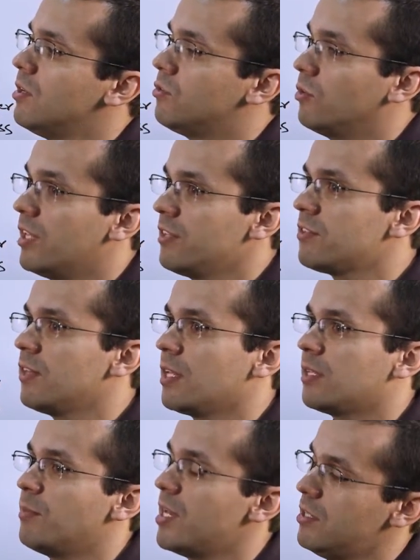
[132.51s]
So that's
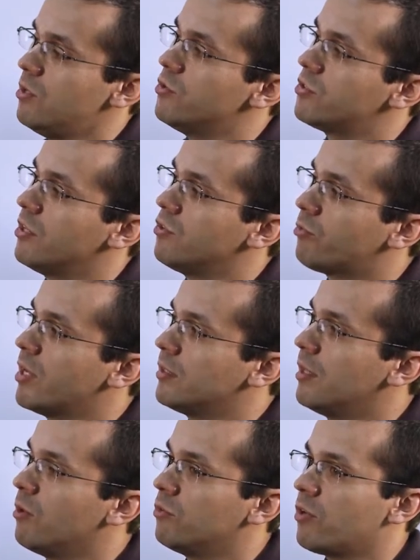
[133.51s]
like the main use case right
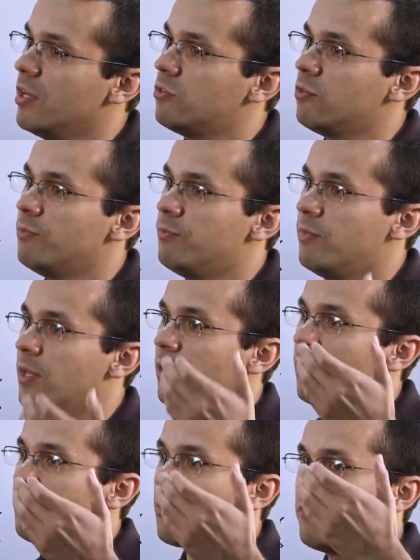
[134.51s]
now, trying to
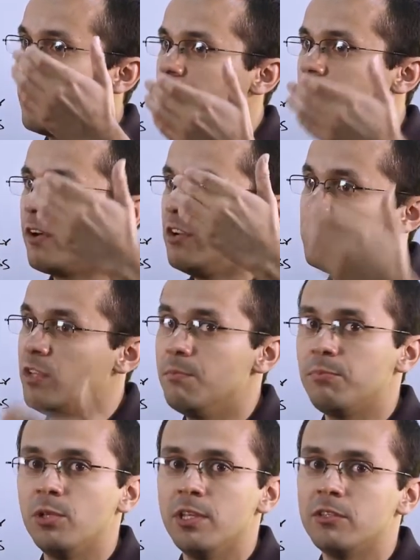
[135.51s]
yeah, provide a very
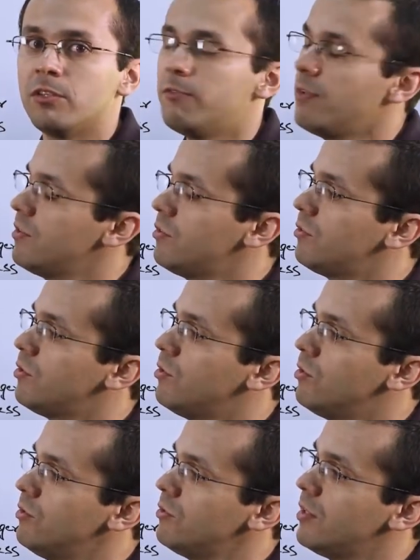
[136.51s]
simple interface to
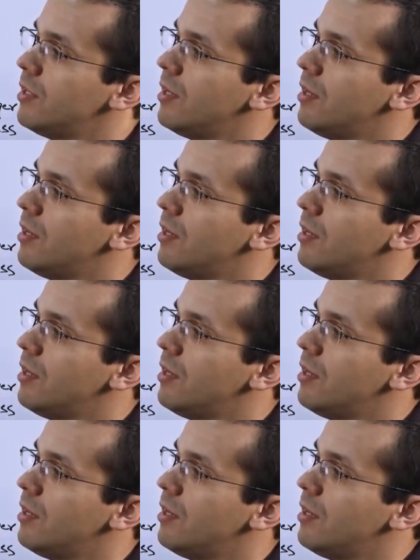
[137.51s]
use